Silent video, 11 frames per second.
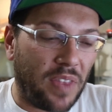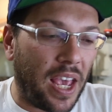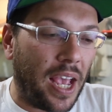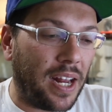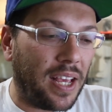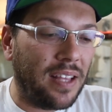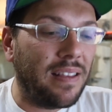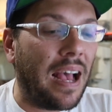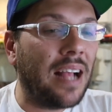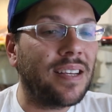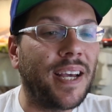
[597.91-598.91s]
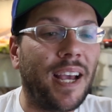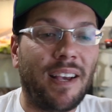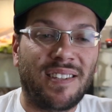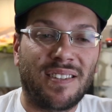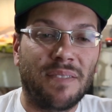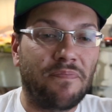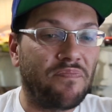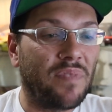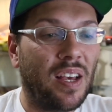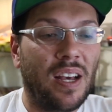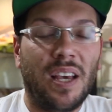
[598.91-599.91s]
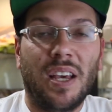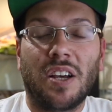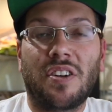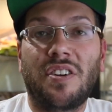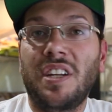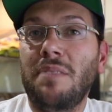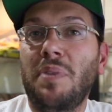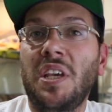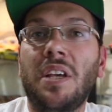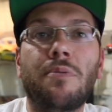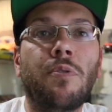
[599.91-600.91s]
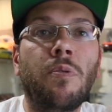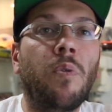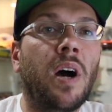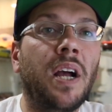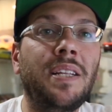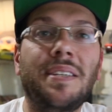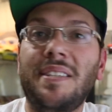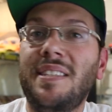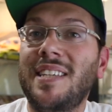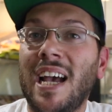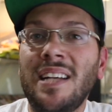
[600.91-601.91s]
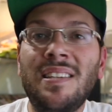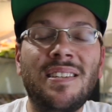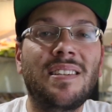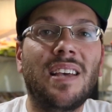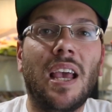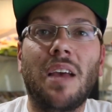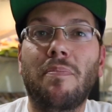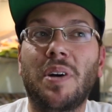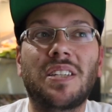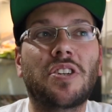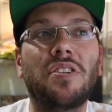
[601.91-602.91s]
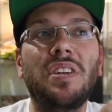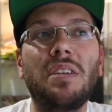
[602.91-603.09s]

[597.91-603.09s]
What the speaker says: And in that case, could it be Euro 1? Yes, but could